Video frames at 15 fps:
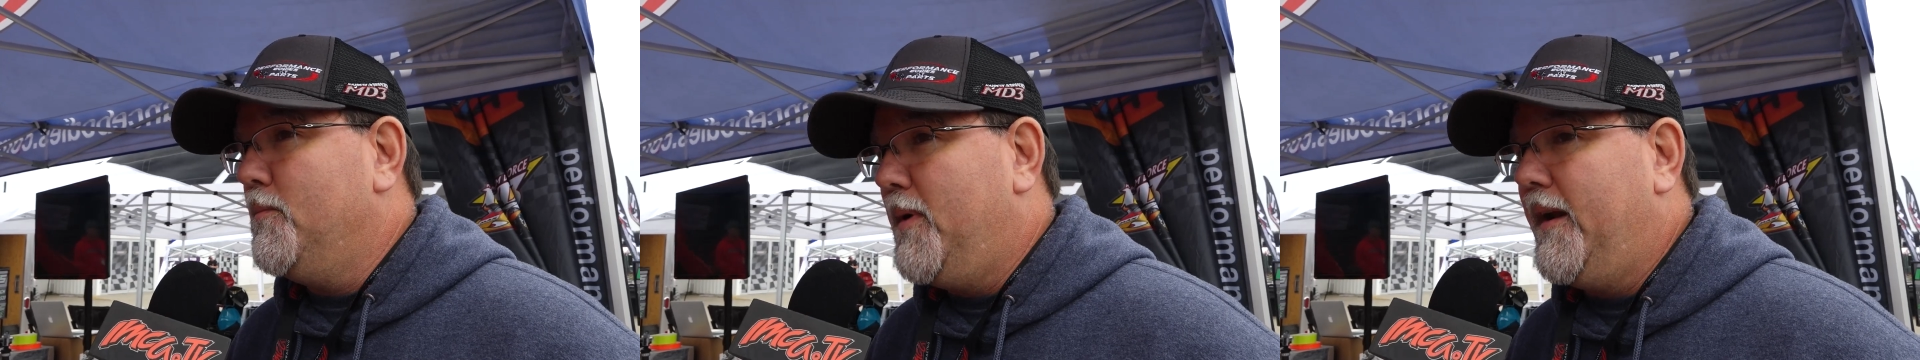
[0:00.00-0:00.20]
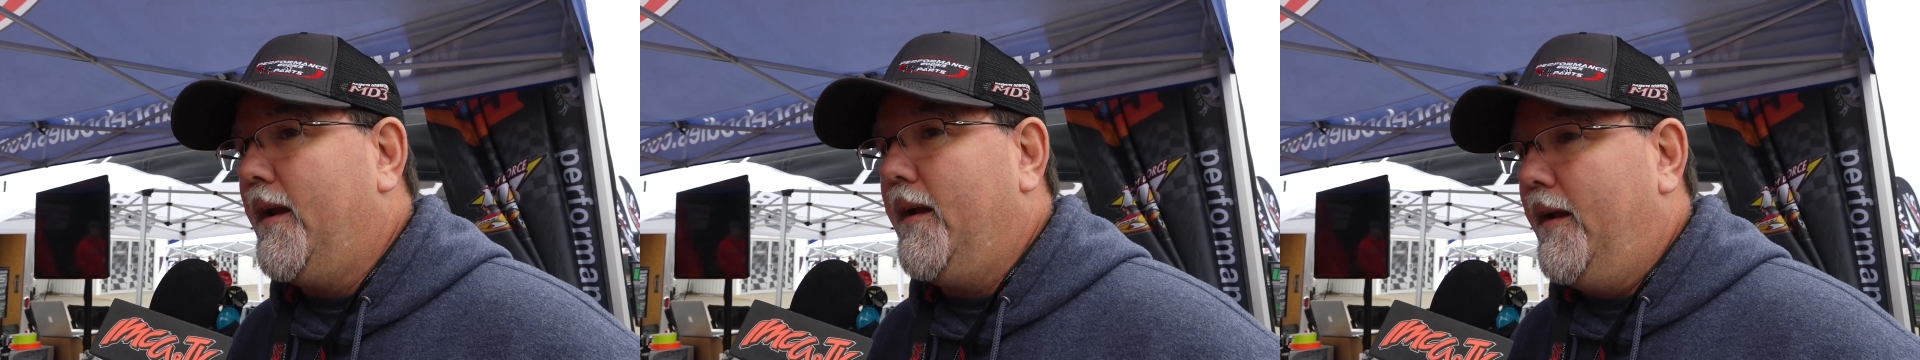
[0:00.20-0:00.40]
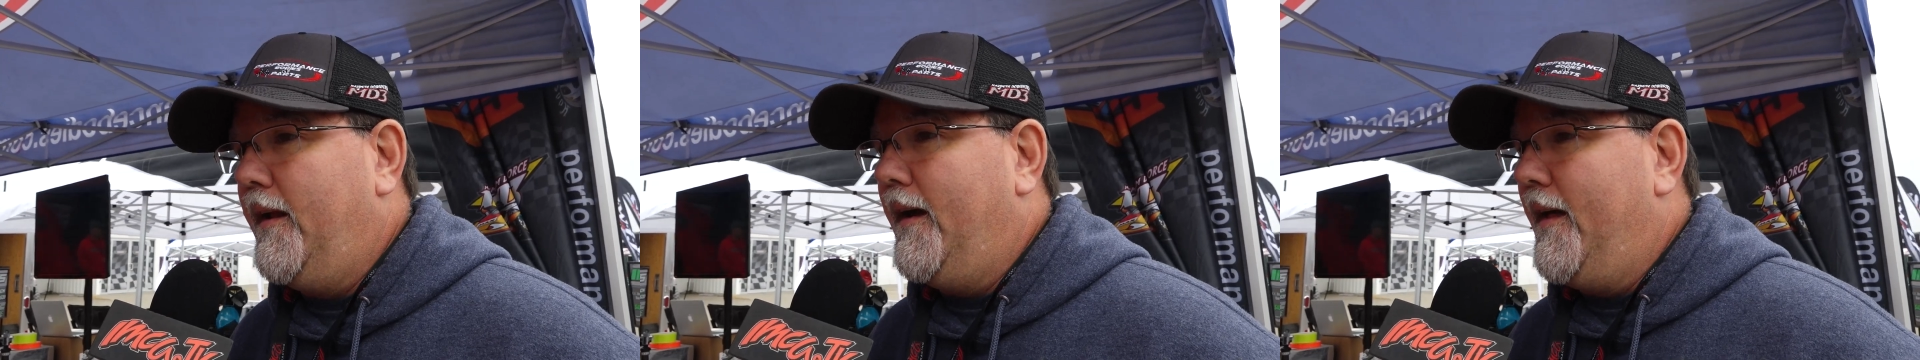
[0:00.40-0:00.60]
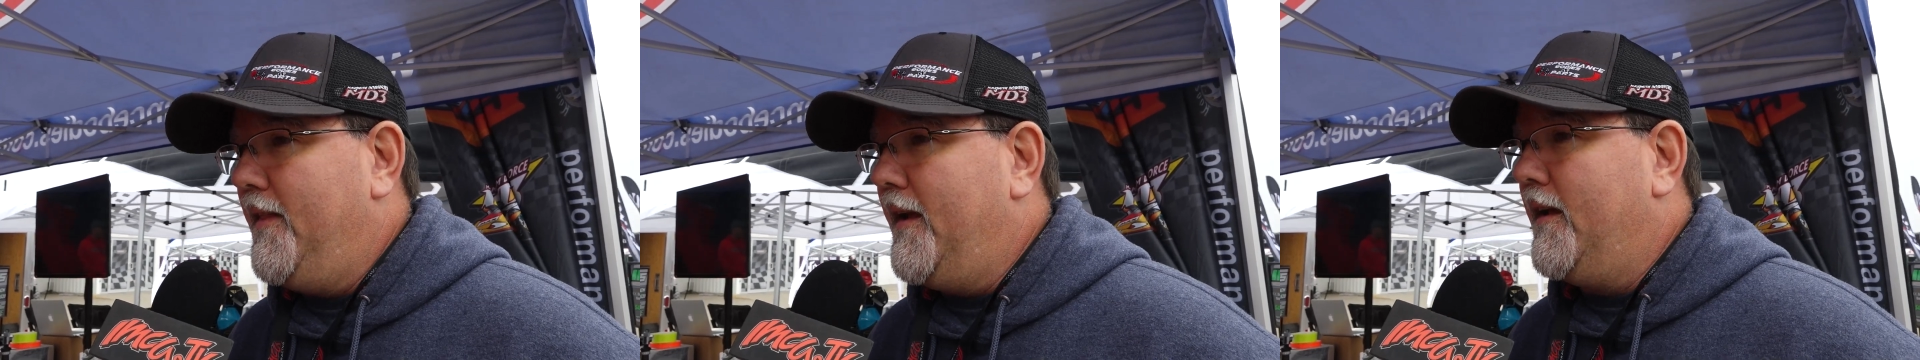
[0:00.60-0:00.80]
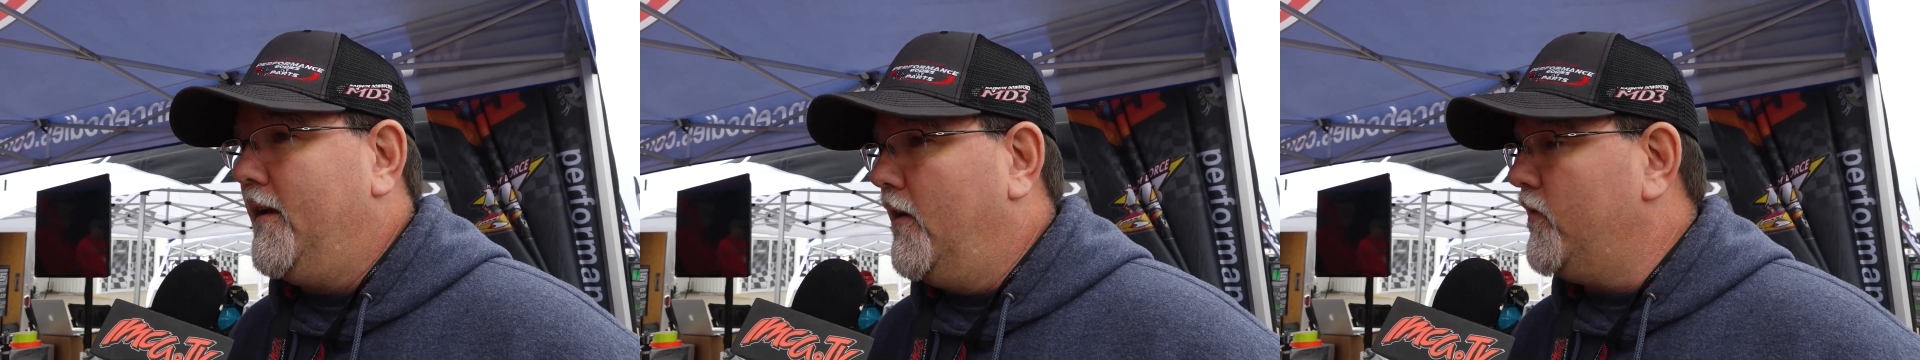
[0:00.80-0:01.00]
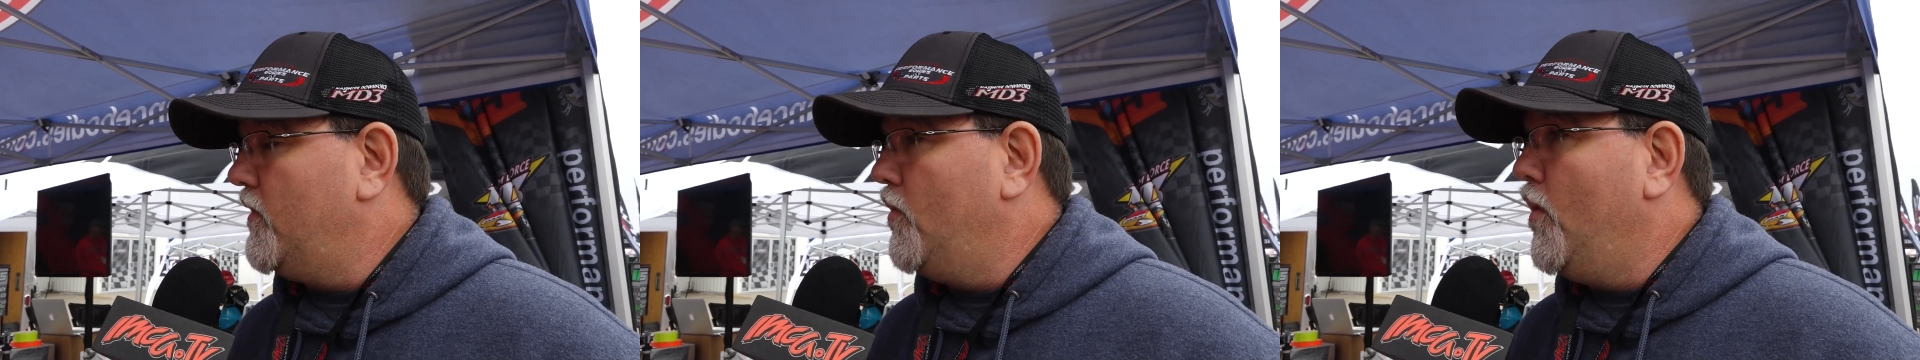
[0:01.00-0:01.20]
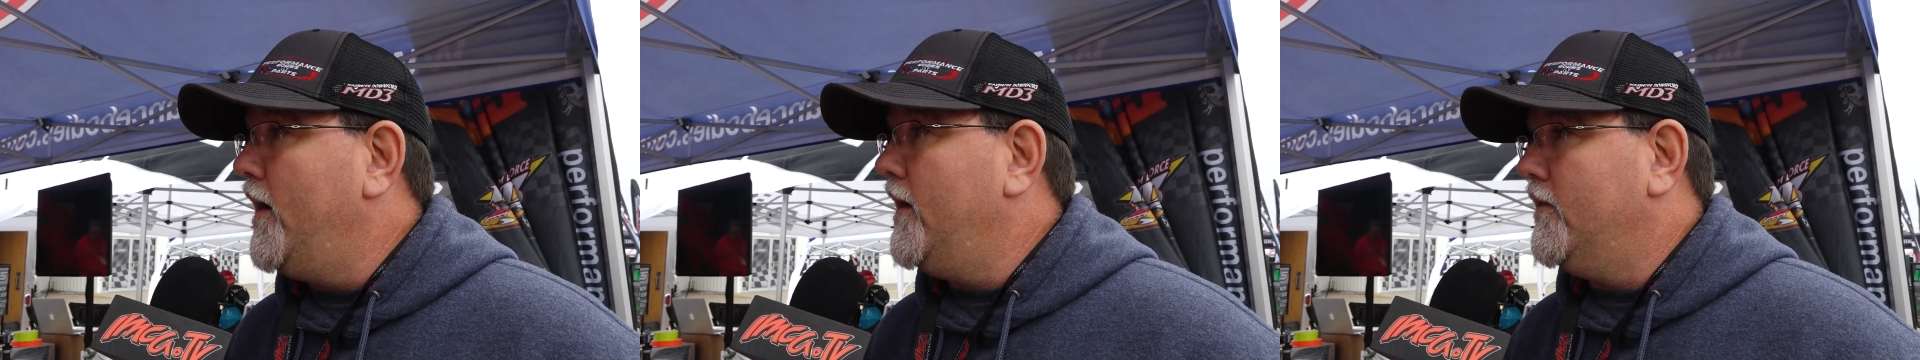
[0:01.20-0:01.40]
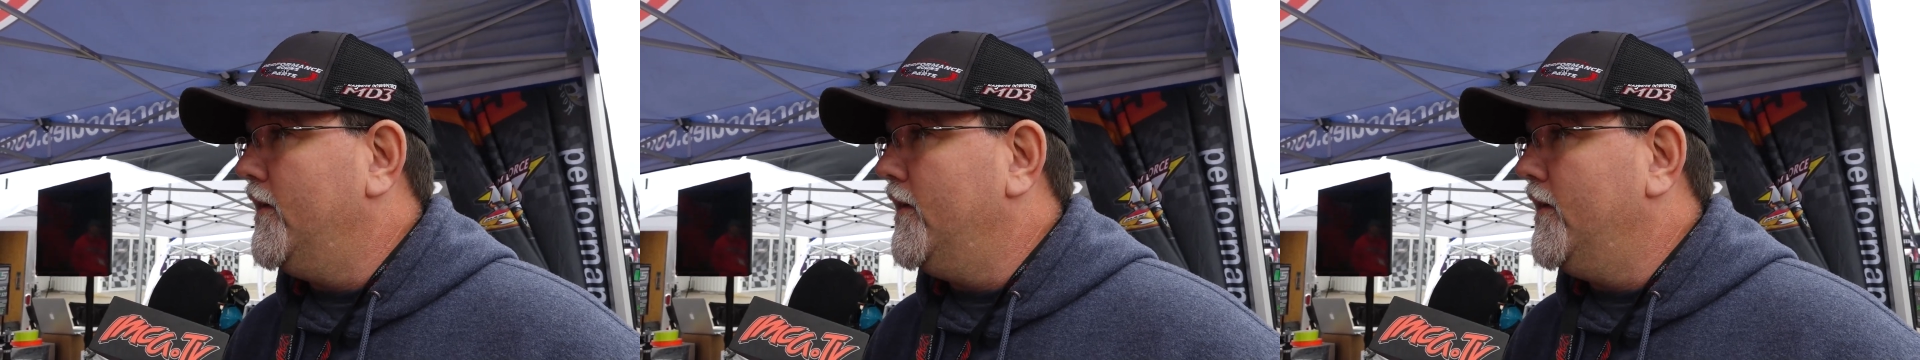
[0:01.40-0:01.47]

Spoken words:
but I think it is the wave.